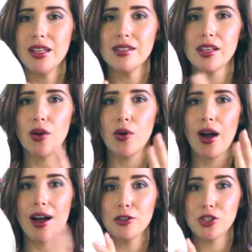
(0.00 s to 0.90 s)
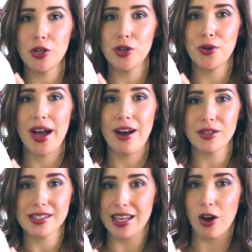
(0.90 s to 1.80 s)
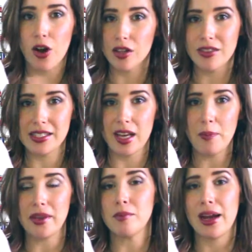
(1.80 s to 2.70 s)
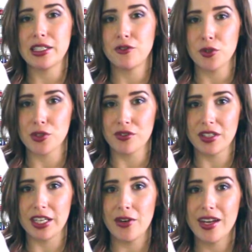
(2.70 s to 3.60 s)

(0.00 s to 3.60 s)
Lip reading: So I'll show you how to set all of these up in my diffuser video.